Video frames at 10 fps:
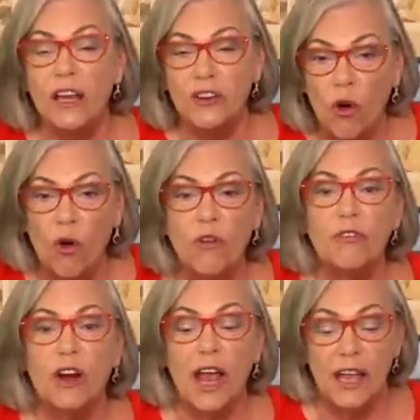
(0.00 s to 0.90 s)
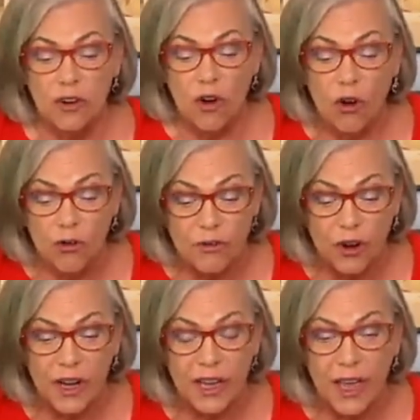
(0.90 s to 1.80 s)
and over and
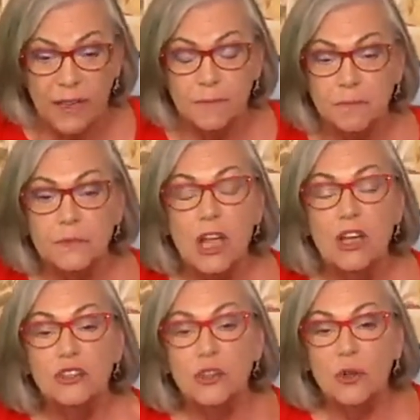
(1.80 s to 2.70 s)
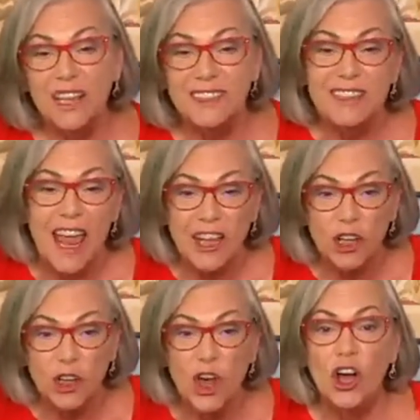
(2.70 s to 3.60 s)
over again? So let's take
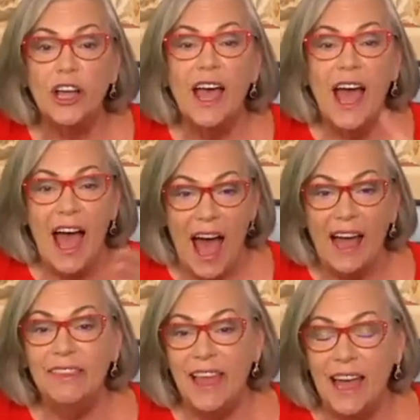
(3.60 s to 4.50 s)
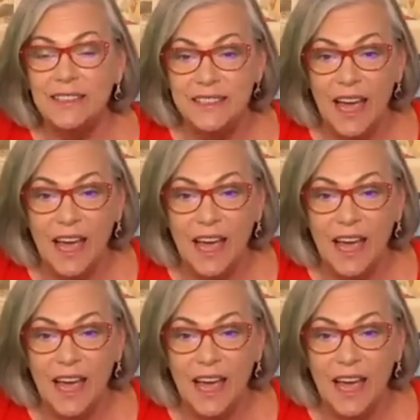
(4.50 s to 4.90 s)
a look at that